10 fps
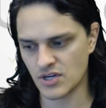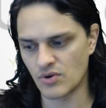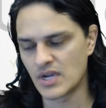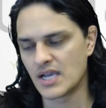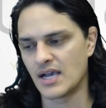
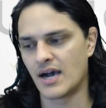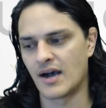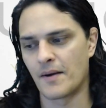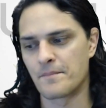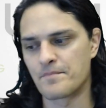So
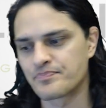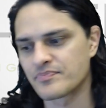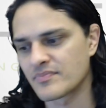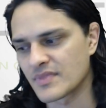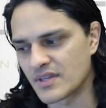um,
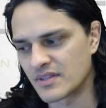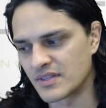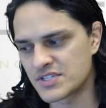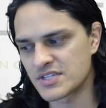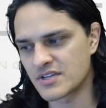
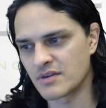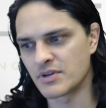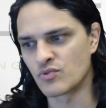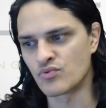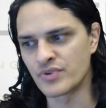this is going to
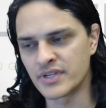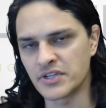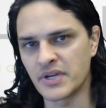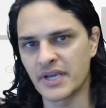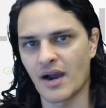be a
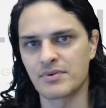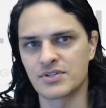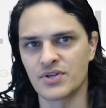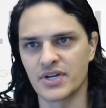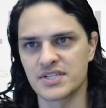really unique
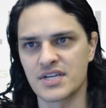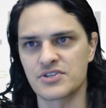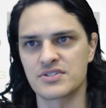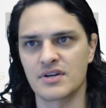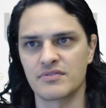opportunity to set
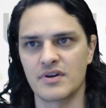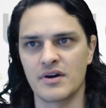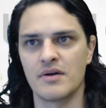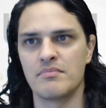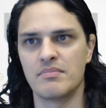yourself a,
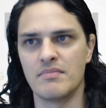a,